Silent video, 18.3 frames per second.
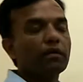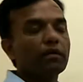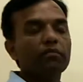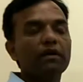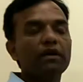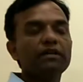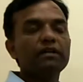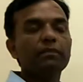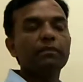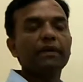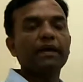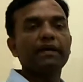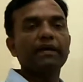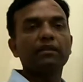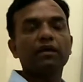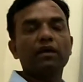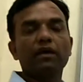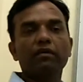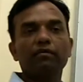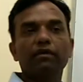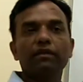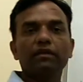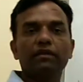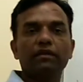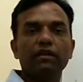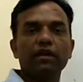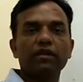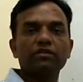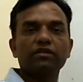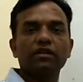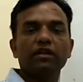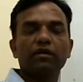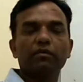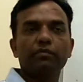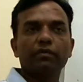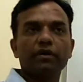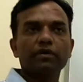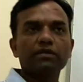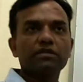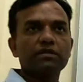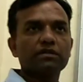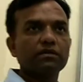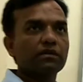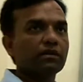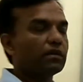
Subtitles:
multiply the given irrational numbers.